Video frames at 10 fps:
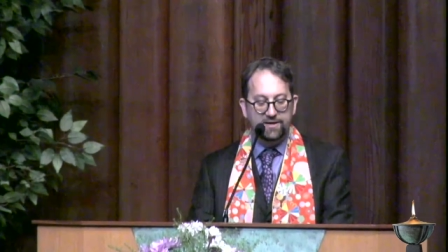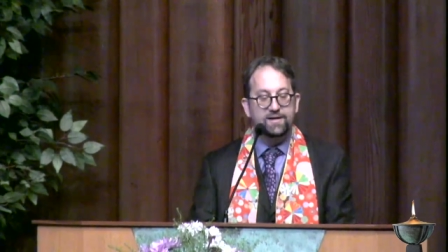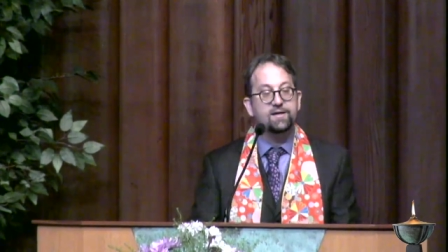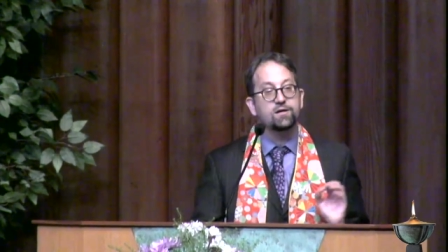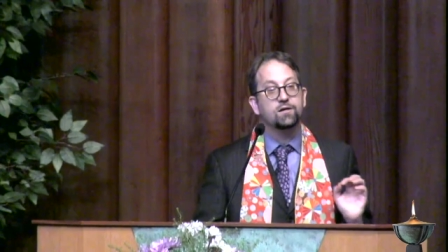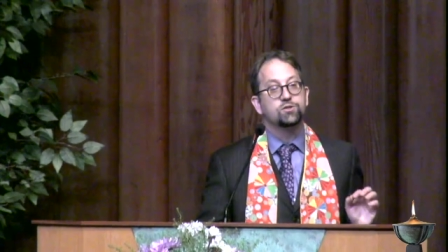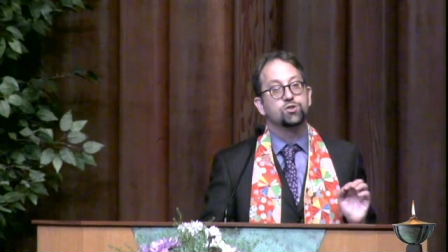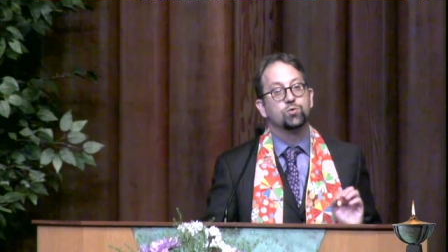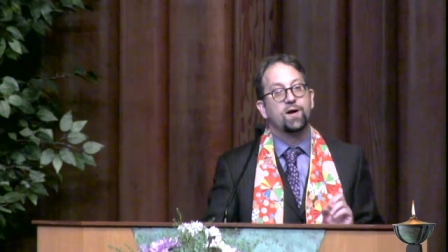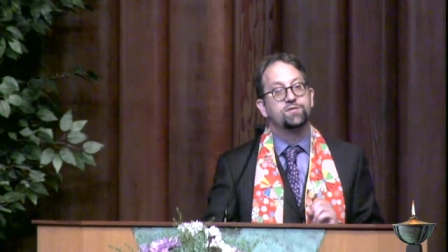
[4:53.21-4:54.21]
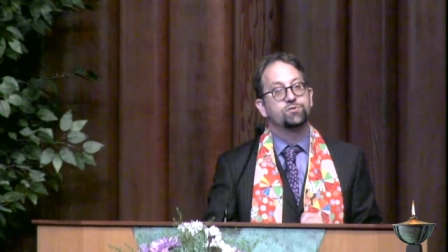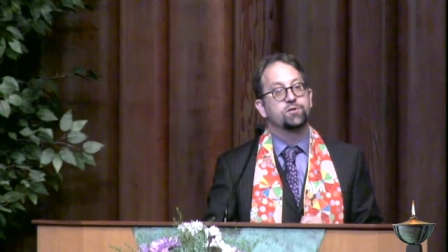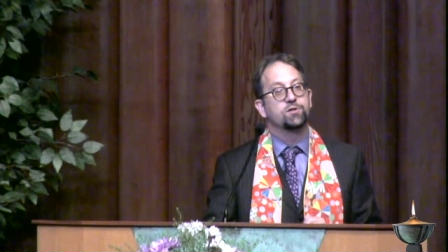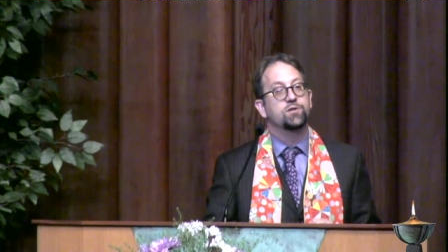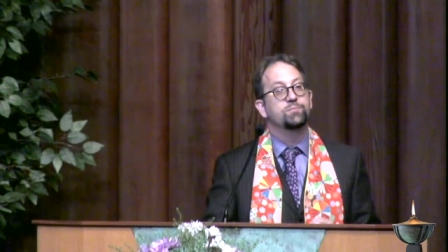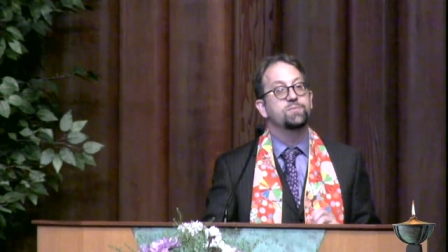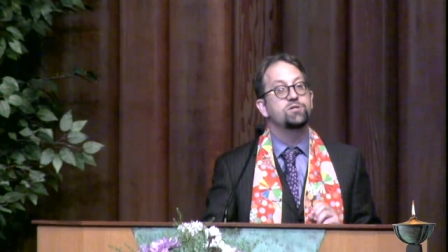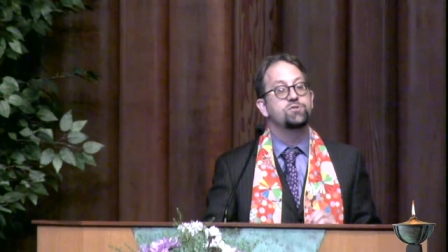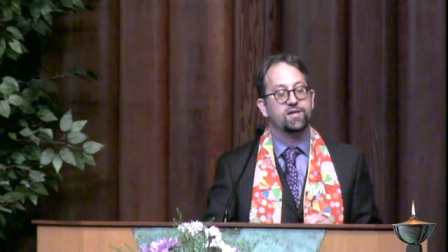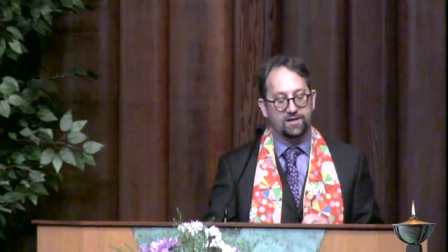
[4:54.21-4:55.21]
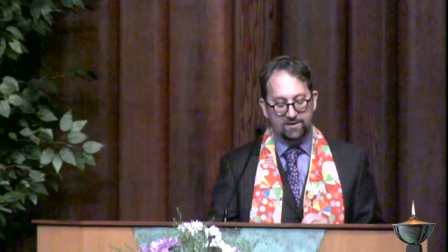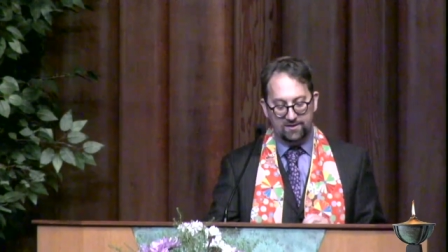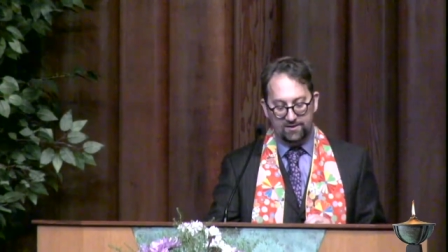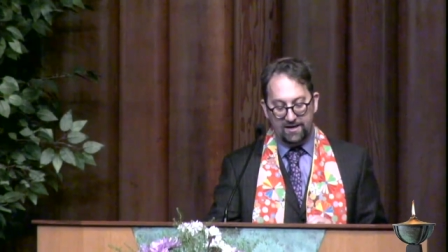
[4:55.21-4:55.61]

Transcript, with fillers: Hear terrestrial music